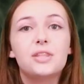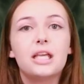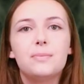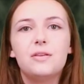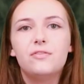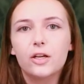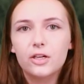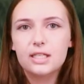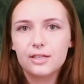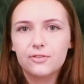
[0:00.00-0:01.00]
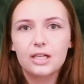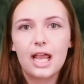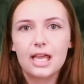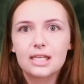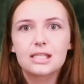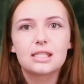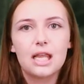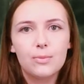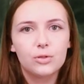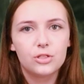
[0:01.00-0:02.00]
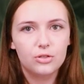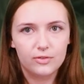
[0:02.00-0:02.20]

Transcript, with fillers: but they could be very different, and same with the